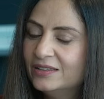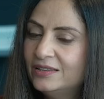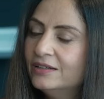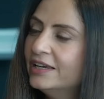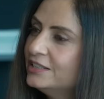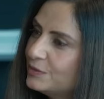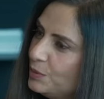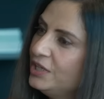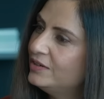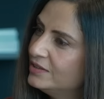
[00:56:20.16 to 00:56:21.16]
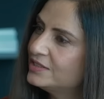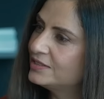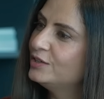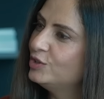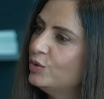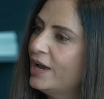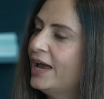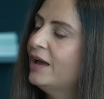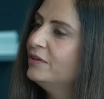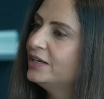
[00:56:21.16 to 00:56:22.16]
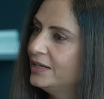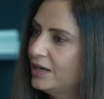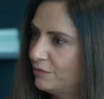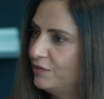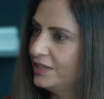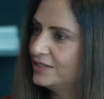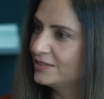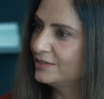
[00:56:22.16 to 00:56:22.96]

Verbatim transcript: the experience that you have at netflix